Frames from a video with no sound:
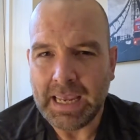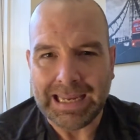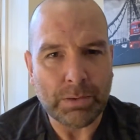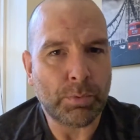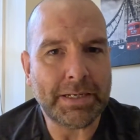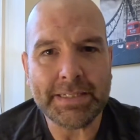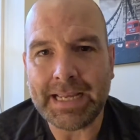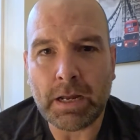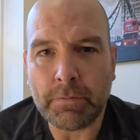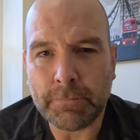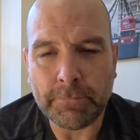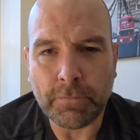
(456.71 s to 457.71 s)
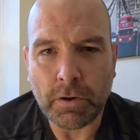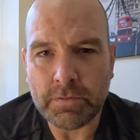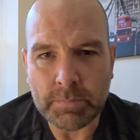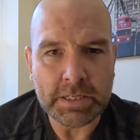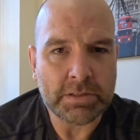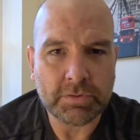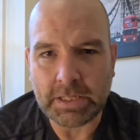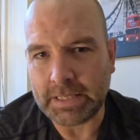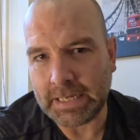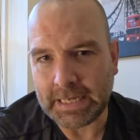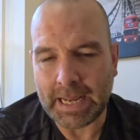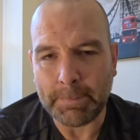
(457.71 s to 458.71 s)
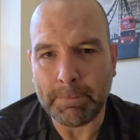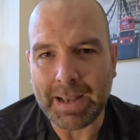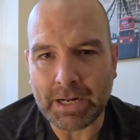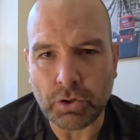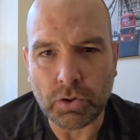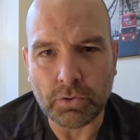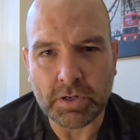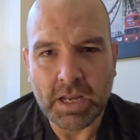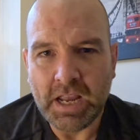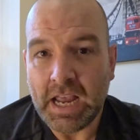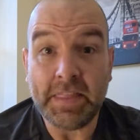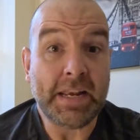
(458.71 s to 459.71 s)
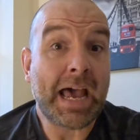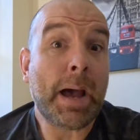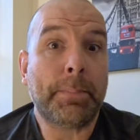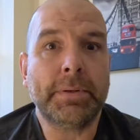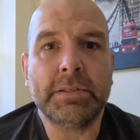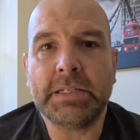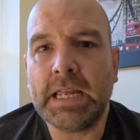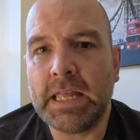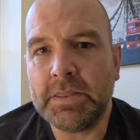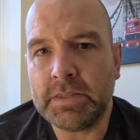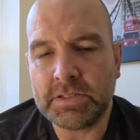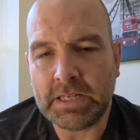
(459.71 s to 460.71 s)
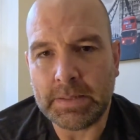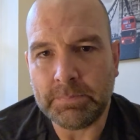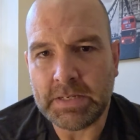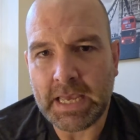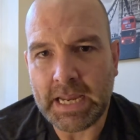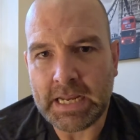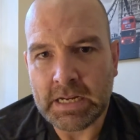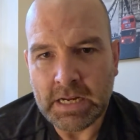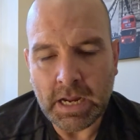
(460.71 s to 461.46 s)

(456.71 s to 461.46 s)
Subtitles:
It went down for 5 minutes and then came back on, and then happened again the same day.